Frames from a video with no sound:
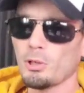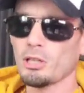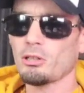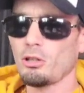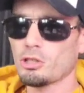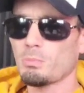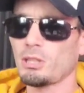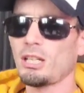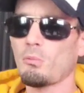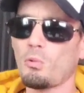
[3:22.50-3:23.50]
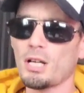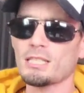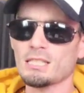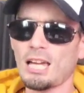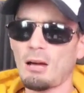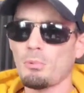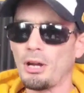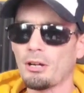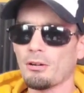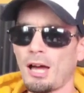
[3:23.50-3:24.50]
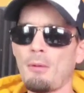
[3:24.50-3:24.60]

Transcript: really close, but there was a tiebreaker.